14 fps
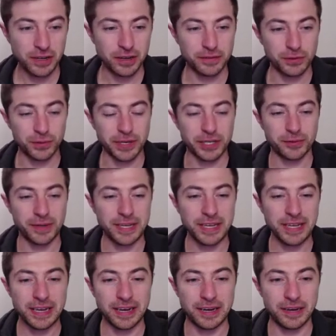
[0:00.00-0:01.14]
of
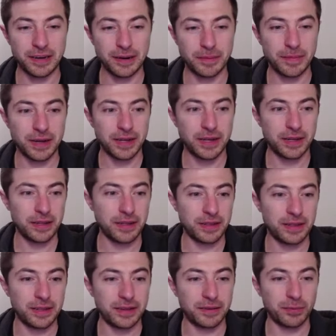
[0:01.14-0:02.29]
2020.
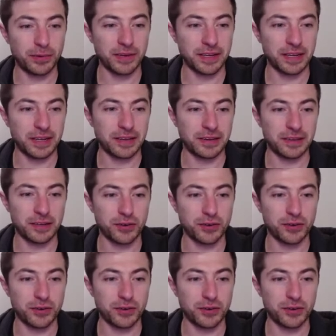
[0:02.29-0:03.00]
This was against a